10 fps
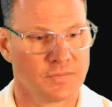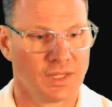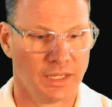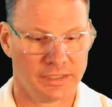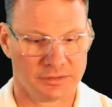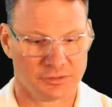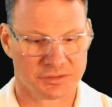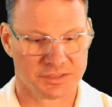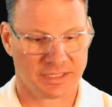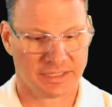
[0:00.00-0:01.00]
And it
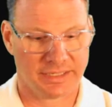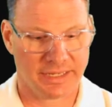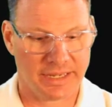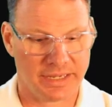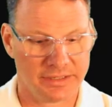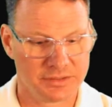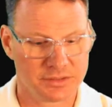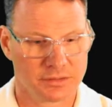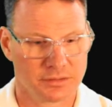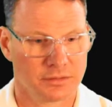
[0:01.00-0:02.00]
looks like it
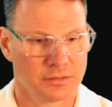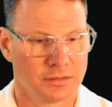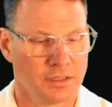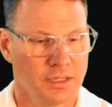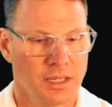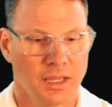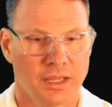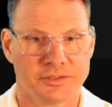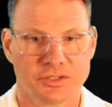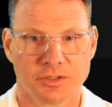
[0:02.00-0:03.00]
has.
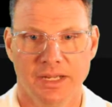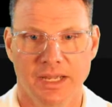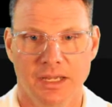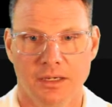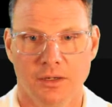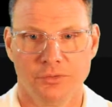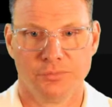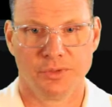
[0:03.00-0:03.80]
And so now if we